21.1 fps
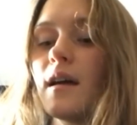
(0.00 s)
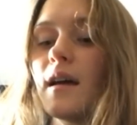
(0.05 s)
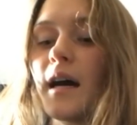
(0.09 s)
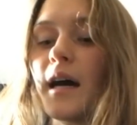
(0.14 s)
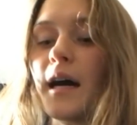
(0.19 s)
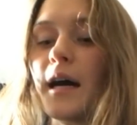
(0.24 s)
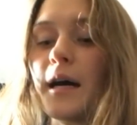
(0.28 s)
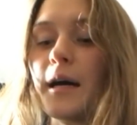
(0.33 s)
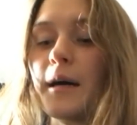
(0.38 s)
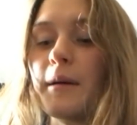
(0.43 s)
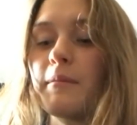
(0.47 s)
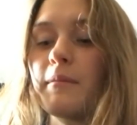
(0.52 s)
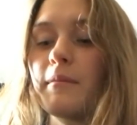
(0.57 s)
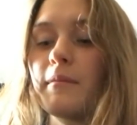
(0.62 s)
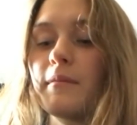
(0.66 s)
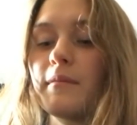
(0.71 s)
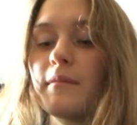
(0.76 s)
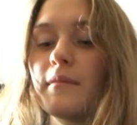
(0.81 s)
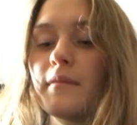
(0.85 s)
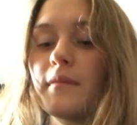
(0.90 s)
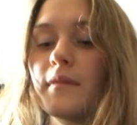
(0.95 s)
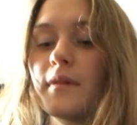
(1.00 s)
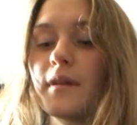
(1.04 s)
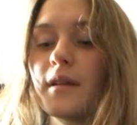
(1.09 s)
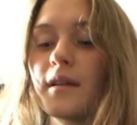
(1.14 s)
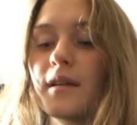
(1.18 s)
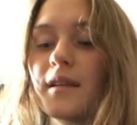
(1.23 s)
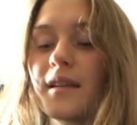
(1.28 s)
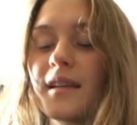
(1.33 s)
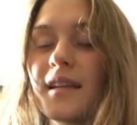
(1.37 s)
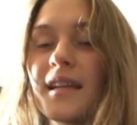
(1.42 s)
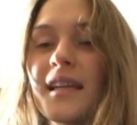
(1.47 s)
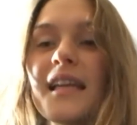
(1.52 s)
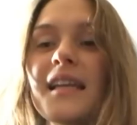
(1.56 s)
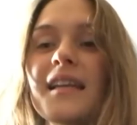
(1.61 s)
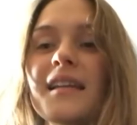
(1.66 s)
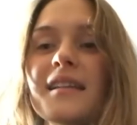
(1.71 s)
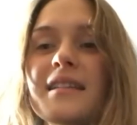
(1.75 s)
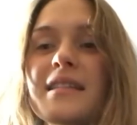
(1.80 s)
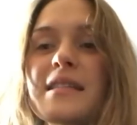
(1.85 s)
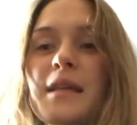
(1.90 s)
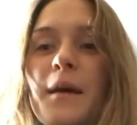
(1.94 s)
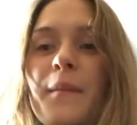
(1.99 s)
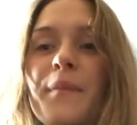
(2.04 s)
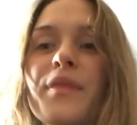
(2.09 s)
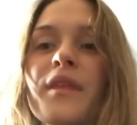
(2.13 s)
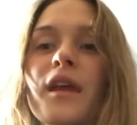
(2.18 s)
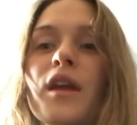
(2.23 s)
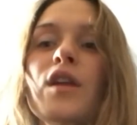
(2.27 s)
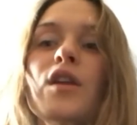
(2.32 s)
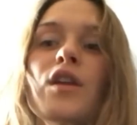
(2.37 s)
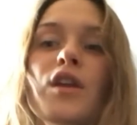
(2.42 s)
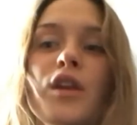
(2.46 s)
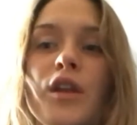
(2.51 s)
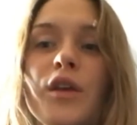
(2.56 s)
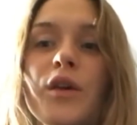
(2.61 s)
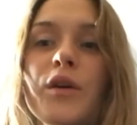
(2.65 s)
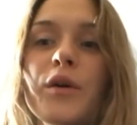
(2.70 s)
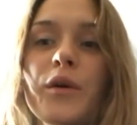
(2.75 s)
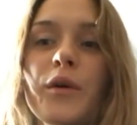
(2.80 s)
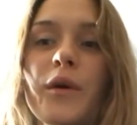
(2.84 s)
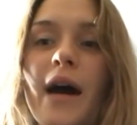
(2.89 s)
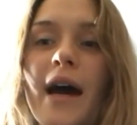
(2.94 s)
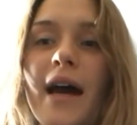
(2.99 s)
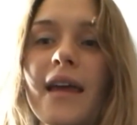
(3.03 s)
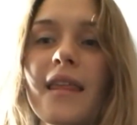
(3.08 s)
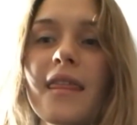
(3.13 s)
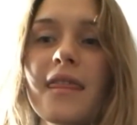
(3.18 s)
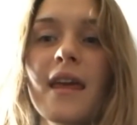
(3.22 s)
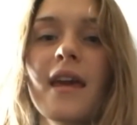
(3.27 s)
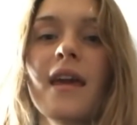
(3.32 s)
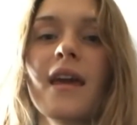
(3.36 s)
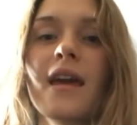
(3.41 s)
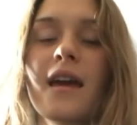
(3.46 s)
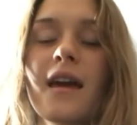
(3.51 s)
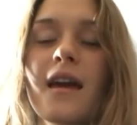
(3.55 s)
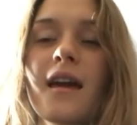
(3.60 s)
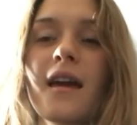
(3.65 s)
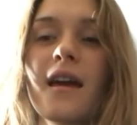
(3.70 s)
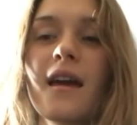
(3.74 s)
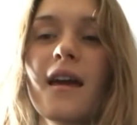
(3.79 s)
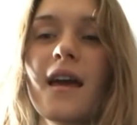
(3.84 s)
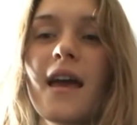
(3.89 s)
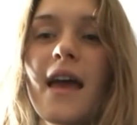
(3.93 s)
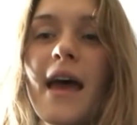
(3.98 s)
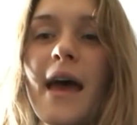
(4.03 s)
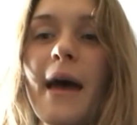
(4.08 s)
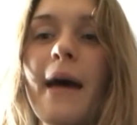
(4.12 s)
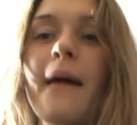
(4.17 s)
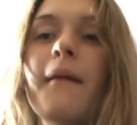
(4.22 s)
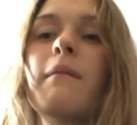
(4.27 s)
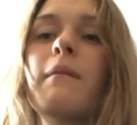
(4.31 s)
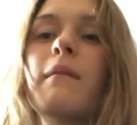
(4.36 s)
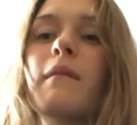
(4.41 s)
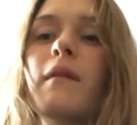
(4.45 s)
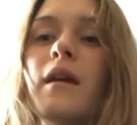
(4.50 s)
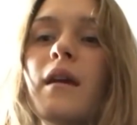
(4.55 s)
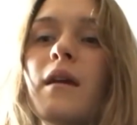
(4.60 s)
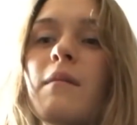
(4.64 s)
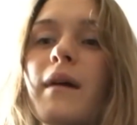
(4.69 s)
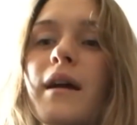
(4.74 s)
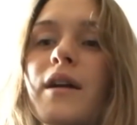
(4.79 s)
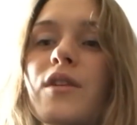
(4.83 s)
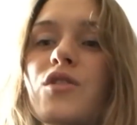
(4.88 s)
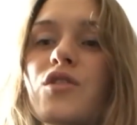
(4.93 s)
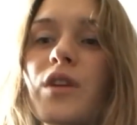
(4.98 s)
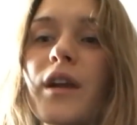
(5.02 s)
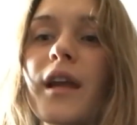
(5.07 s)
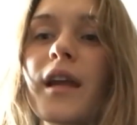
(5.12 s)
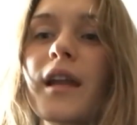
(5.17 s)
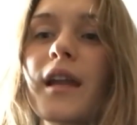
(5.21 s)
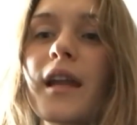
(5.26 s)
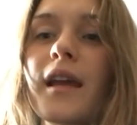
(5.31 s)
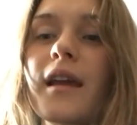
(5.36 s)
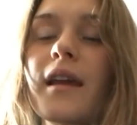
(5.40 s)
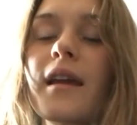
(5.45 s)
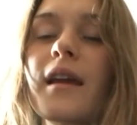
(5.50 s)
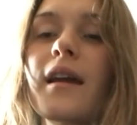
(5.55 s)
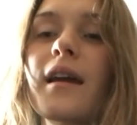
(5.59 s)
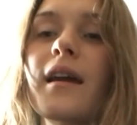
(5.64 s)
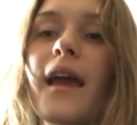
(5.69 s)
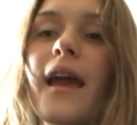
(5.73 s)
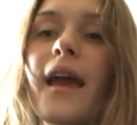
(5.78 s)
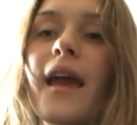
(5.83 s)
um, needed something new, I think, um, in my training.